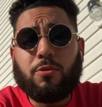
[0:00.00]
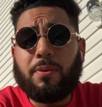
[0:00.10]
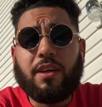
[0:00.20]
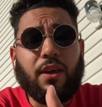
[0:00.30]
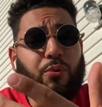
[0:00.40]

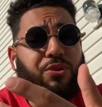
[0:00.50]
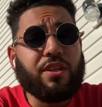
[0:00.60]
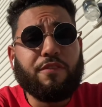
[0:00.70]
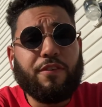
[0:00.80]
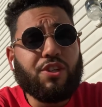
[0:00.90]
But it was an
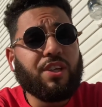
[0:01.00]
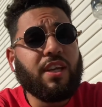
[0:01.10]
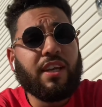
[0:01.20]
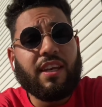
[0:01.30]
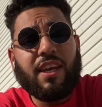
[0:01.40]
efficient
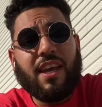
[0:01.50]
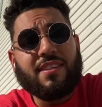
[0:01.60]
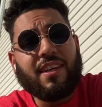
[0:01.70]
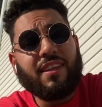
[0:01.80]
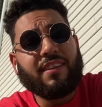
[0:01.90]
hitting night, as
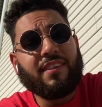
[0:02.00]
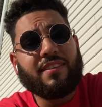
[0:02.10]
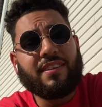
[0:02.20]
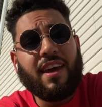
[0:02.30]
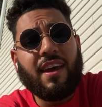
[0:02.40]
I like to
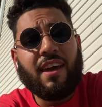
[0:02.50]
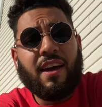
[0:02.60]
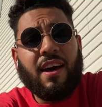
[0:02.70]
say.